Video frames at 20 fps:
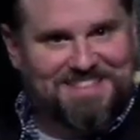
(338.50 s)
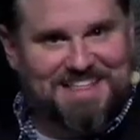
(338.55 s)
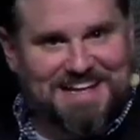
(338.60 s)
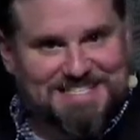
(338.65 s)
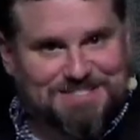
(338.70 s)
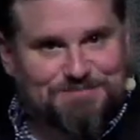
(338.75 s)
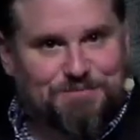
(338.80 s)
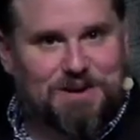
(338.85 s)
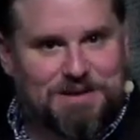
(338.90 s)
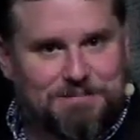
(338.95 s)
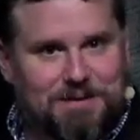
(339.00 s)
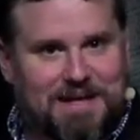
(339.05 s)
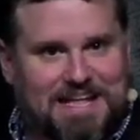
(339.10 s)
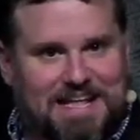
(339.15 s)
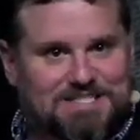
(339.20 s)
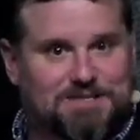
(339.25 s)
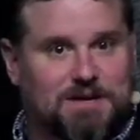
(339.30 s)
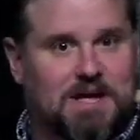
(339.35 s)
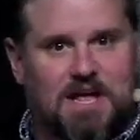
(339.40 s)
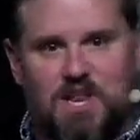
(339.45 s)
that's what he
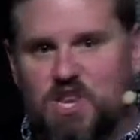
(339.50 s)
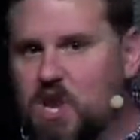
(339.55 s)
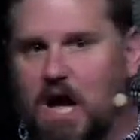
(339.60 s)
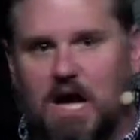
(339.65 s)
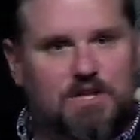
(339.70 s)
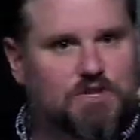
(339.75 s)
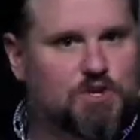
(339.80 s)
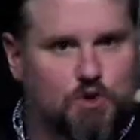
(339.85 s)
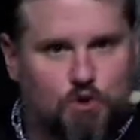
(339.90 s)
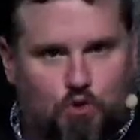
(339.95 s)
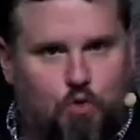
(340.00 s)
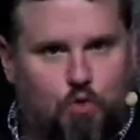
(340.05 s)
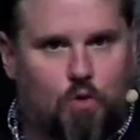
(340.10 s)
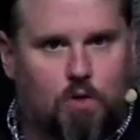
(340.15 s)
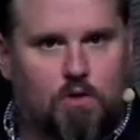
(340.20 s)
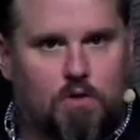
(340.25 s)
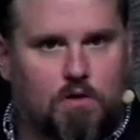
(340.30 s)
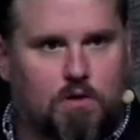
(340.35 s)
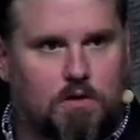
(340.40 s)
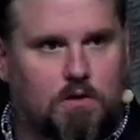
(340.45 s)
means not to
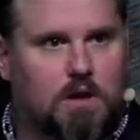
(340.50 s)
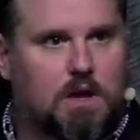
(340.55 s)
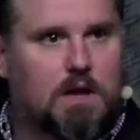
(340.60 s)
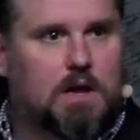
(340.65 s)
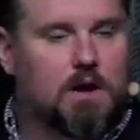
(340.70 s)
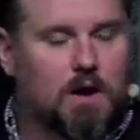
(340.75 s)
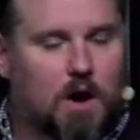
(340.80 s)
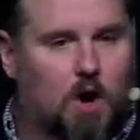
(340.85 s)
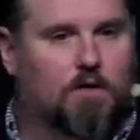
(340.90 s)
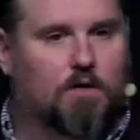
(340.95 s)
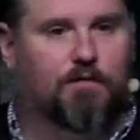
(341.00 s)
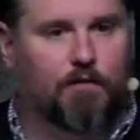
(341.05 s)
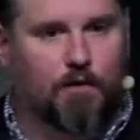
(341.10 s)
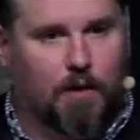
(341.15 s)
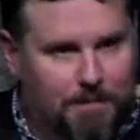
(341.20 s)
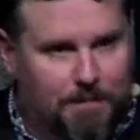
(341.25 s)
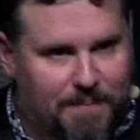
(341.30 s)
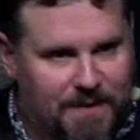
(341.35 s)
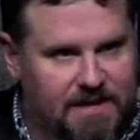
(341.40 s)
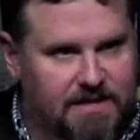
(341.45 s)
quarrel
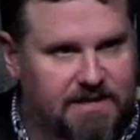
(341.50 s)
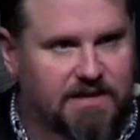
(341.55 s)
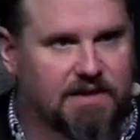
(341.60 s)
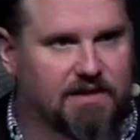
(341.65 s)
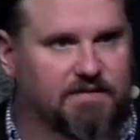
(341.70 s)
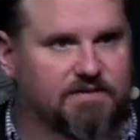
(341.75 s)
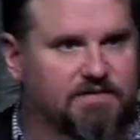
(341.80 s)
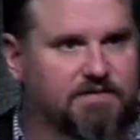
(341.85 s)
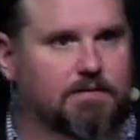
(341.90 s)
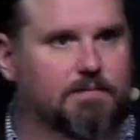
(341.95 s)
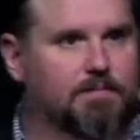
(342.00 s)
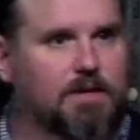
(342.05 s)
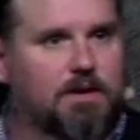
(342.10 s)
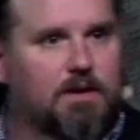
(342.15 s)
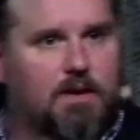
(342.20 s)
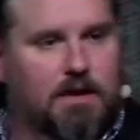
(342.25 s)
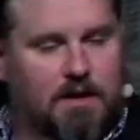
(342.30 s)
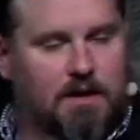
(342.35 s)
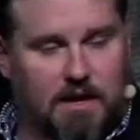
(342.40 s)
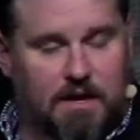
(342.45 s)
over opinions.
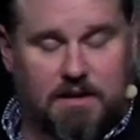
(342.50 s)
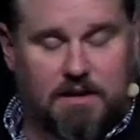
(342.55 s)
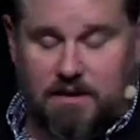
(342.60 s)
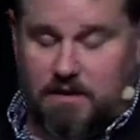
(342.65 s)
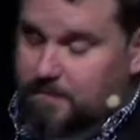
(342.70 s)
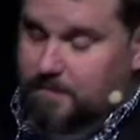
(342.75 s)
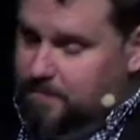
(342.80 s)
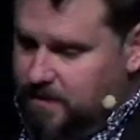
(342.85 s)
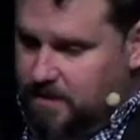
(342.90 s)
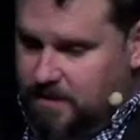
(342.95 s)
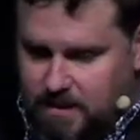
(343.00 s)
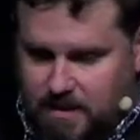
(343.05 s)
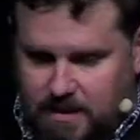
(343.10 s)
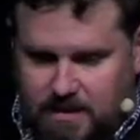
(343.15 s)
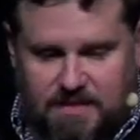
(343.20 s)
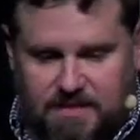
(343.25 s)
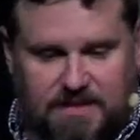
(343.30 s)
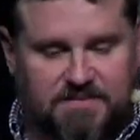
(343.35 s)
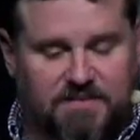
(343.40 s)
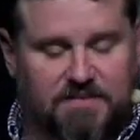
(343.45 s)
And
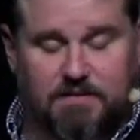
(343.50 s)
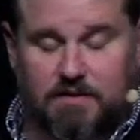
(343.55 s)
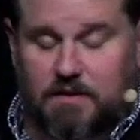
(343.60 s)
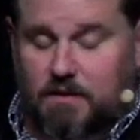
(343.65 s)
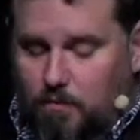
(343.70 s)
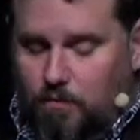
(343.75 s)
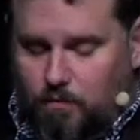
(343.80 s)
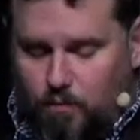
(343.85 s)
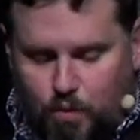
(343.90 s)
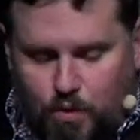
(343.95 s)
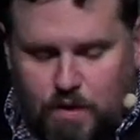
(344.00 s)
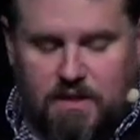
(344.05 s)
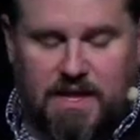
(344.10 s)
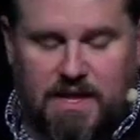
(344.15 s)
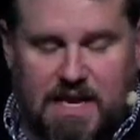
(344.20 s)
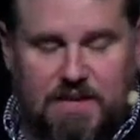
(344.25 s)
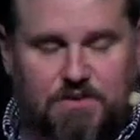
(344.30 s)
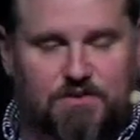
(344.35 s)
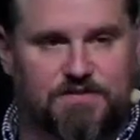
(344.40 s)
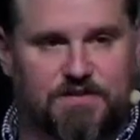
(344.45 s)
this is
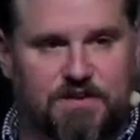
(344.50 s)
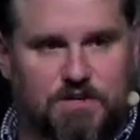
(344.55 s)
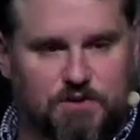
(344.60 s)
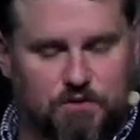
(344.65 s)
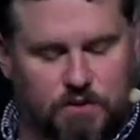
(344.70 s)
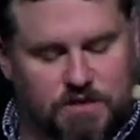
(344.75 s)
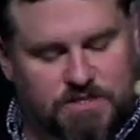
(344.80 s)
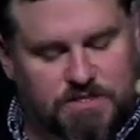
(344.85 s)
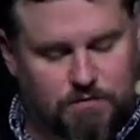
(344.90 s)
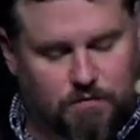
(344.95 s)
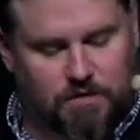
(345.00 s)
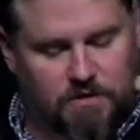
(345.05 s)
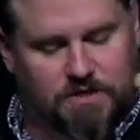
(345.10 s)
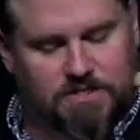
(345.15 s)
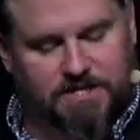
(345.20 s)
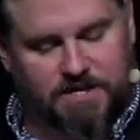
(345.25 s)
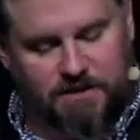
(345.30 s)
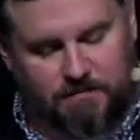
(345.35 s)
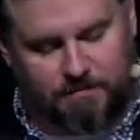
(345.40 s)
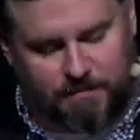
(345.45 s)
really interesting choice of
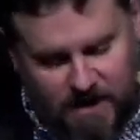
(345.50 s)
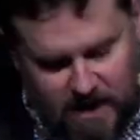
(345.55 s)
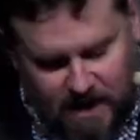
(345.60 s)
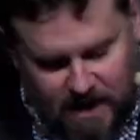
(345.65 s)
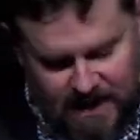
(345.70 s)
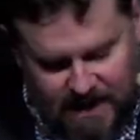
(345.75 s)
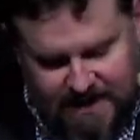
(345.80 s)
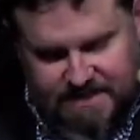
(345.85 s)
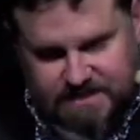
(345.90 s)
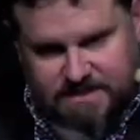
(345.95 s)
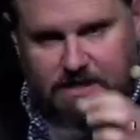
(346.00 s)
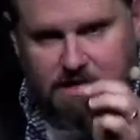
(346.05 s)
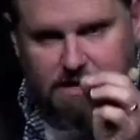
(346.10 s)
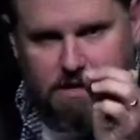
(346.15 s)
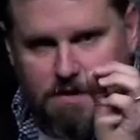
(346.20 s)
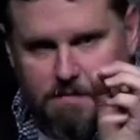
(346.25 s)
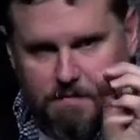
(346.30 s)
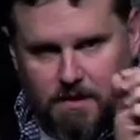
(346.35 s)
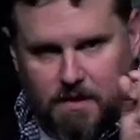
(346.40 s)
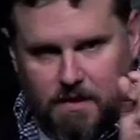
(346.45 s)
words here because
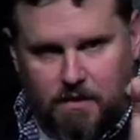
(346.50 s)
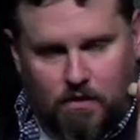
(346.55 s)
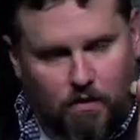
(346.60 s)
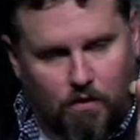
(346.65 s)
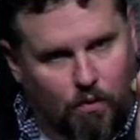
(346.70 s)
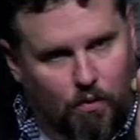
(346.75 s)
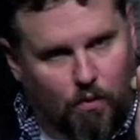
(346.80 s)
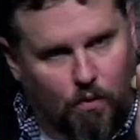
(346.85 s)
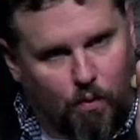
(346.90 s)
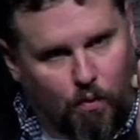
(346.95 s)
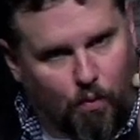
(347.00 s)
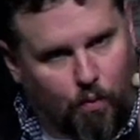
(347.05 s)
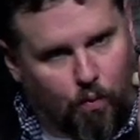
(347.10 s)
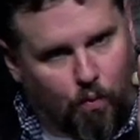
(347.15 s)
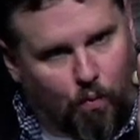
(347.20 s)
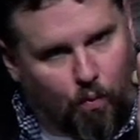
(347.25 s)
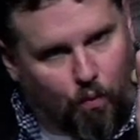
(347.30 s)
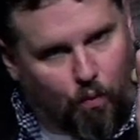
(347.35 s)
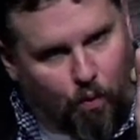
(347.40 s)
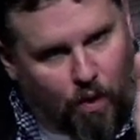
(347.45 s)

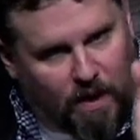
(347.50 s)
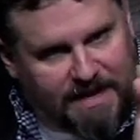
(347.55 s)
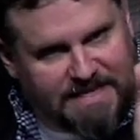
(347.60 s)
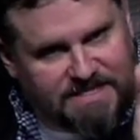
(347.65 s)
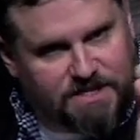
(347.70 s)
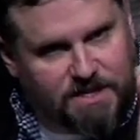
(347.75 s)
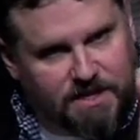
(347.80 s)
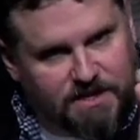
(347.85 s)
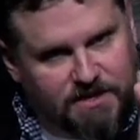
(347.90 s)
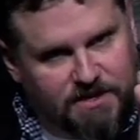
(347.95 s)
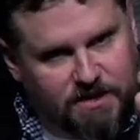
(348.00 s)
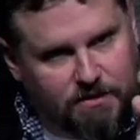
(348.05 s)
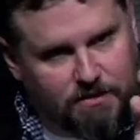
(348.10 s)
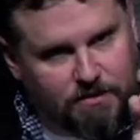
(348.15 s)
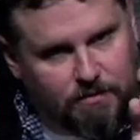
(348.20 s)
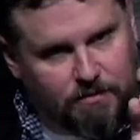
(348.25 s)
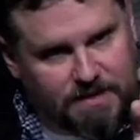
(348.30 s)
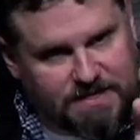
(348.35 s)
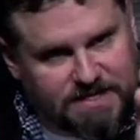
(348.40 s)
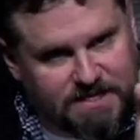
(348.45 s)
what he's going to
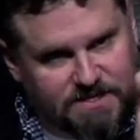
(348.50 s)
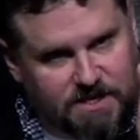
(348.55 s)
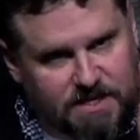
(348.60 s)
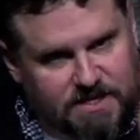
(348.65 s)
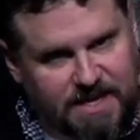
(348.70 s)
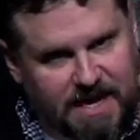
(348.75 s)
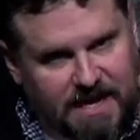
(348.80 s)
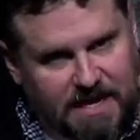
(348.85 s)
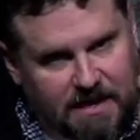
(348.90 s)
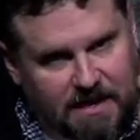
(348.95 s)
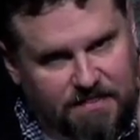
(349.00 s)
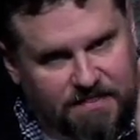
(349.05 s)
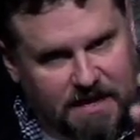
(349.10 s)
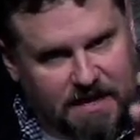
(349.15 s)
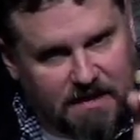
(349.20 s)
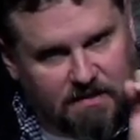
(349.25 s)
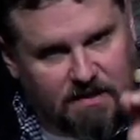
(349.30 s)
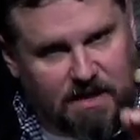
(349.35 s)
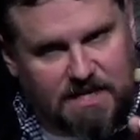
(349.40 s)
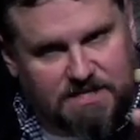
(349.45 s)
do is he's going to take a
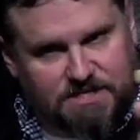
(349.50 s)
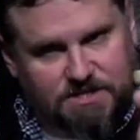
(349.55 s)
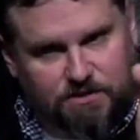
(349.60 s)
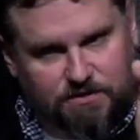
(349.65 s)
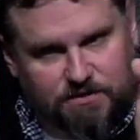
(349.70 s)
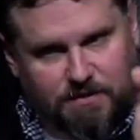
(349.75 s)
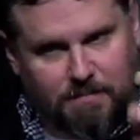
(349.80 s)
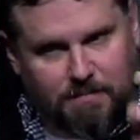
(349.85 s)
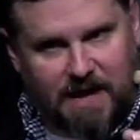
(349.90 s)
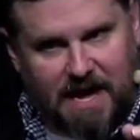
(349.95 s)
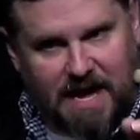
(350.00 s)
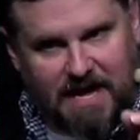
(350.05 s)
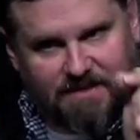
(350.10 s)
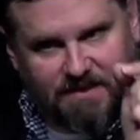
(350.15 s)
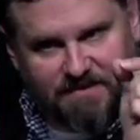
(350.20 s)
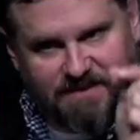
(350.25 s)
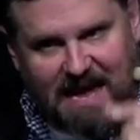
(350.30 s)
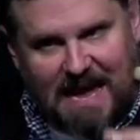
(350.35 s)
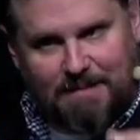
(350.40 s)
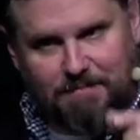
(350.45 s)
theological debate
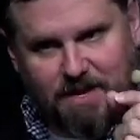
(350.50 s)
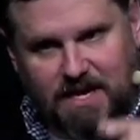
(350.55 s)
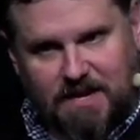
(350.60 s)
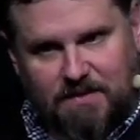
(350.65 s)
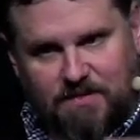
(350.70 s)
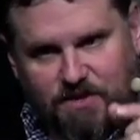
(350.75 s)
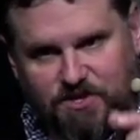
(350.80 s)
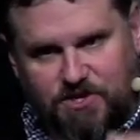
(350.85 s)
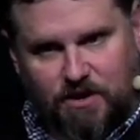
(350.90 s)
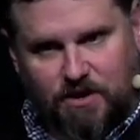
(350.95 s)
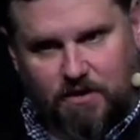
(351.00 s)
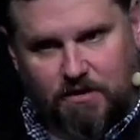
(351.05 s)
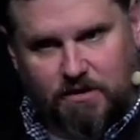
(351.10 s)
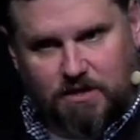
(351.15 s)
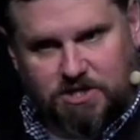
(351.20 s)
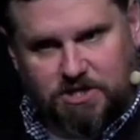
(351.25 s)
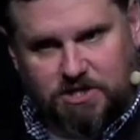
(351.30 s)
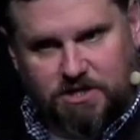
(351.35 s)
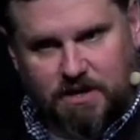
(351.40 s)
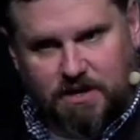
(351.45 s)
that's happening in the
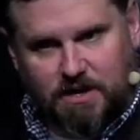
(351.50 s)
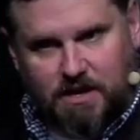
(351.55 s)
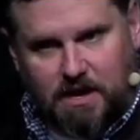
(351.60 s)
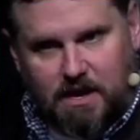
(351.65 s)
church